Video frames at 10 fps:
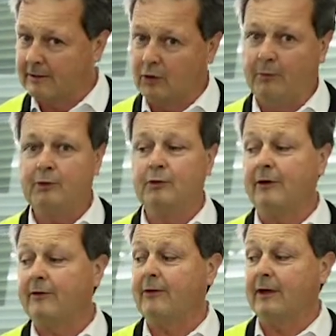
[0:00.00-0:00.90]
come to
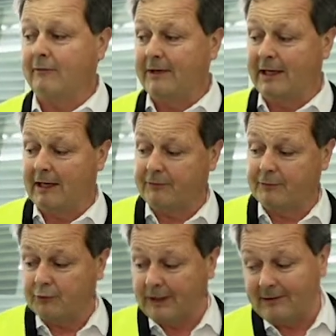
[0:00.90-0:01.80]
us. We
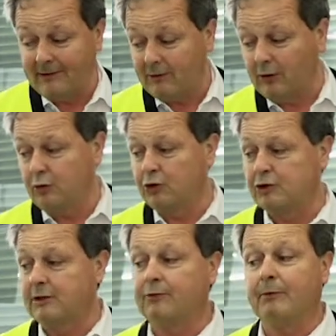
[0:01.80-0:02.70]
have ready
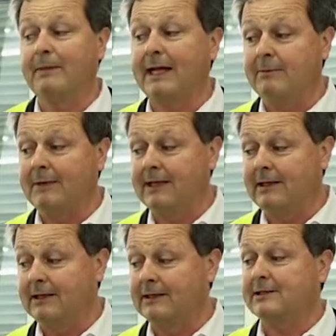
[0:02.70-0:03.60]
solutions for many, many
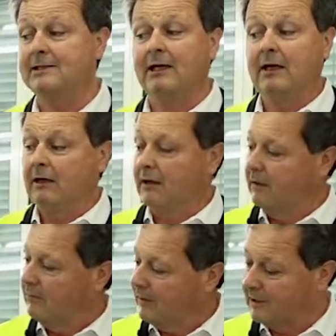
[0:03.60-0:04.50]
years,
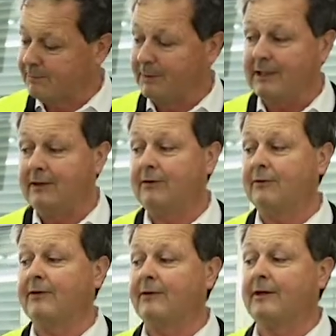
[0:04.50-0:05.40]

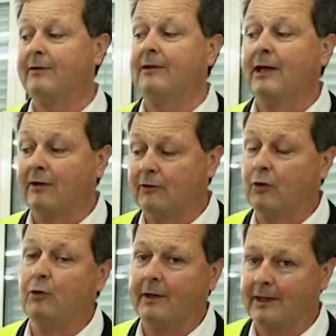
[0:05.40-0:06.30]
experience with this,
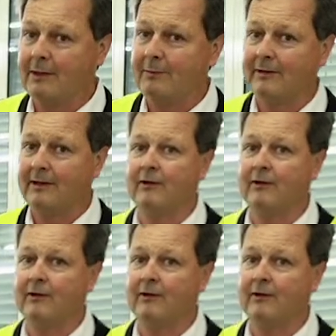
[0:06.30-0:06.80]
so EMC